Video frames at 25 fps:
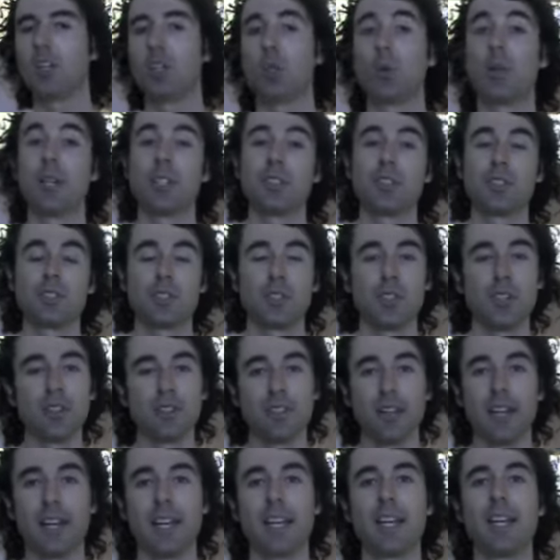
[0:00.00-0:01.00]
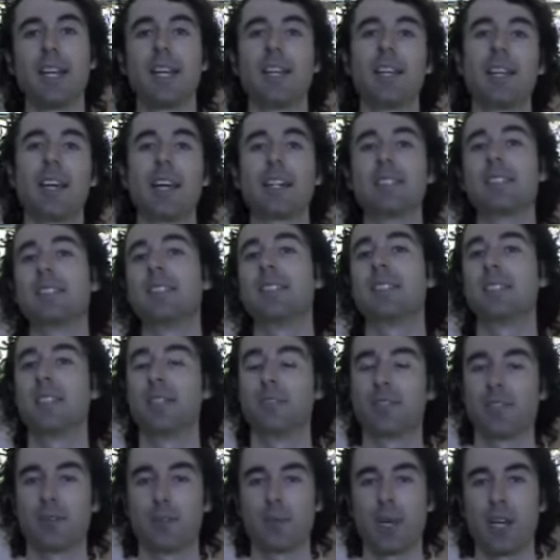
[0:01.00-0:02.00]
Doing a survey gets this
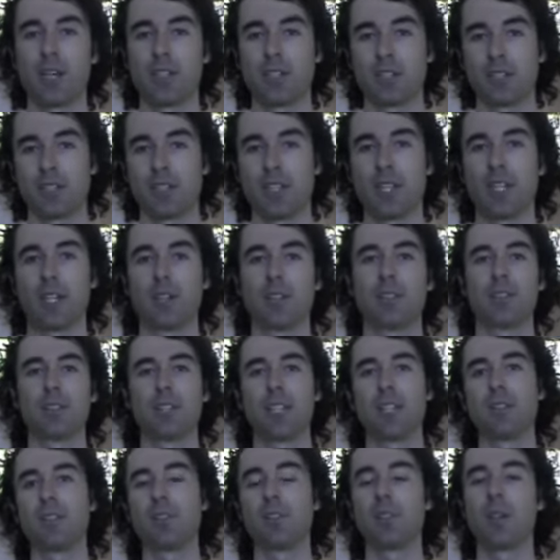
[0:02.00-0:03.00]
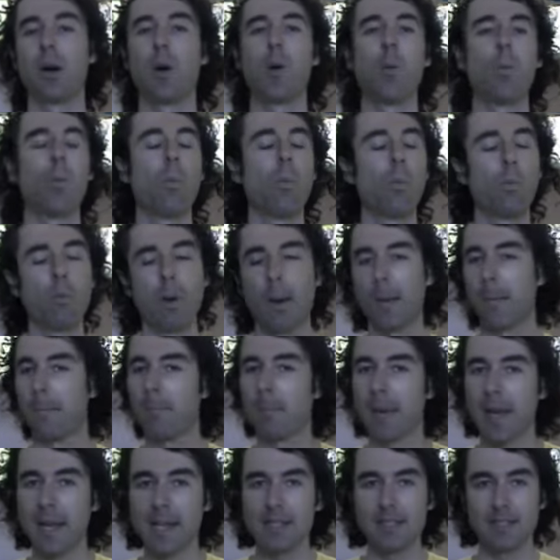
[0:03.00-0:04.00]
information. It'll give you an
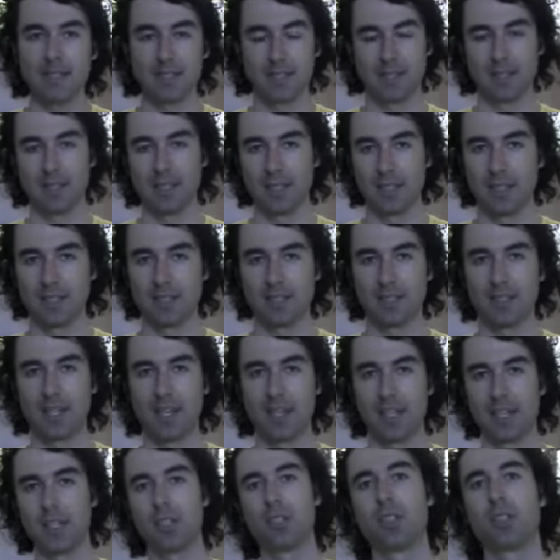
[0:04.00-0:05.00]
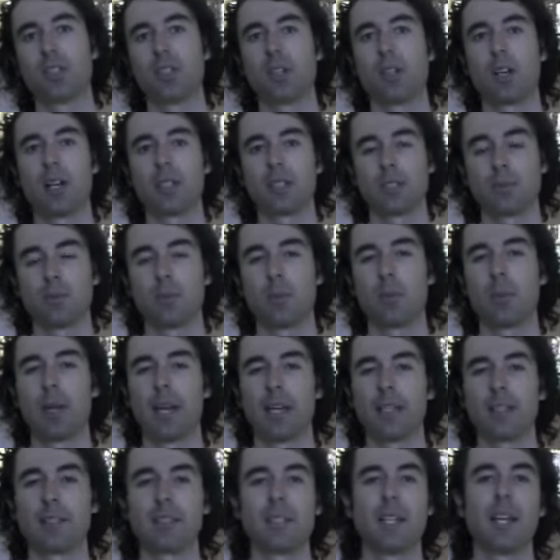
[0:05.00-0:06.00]
amazing insight into your customer
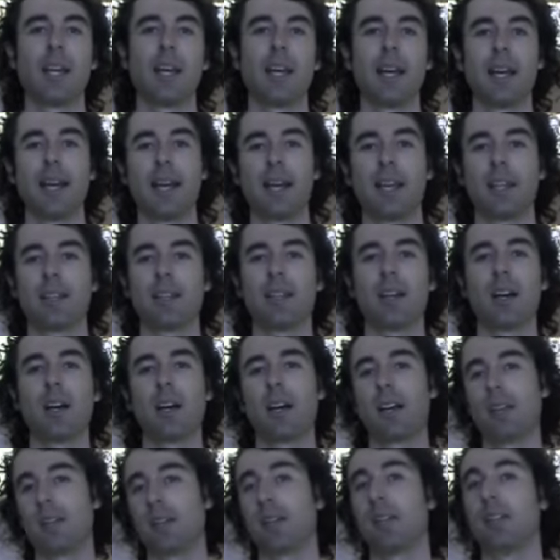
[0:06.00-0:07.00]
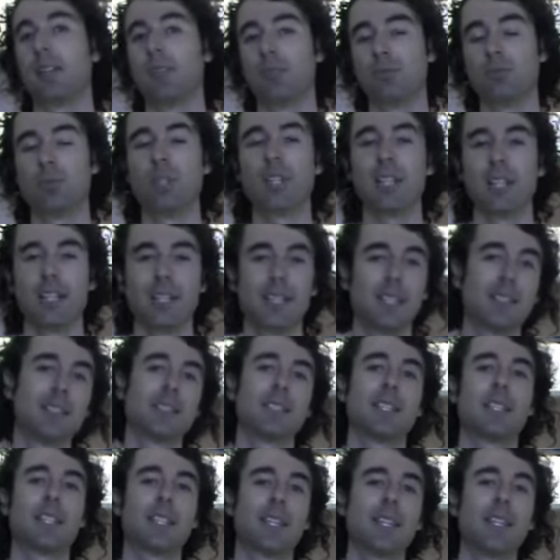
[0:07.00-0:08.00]
base, and really it
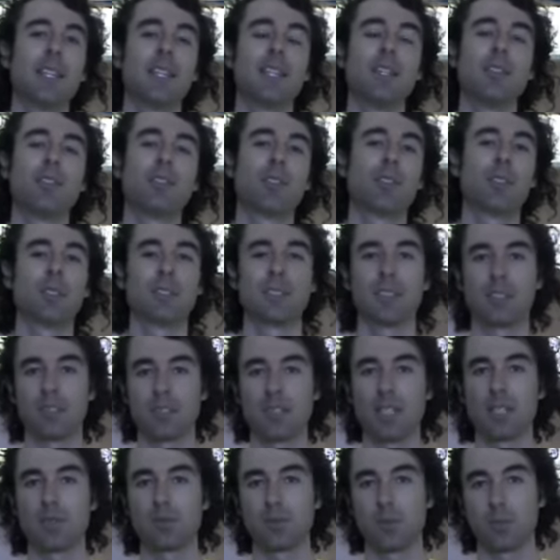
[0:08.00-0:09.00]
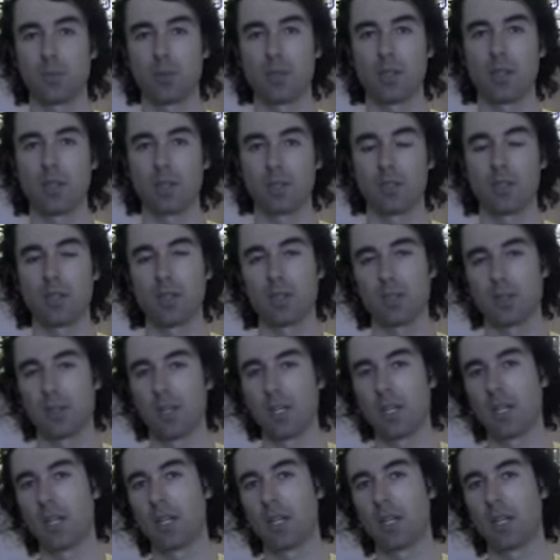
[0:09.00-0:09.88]
is the key for a successful product launch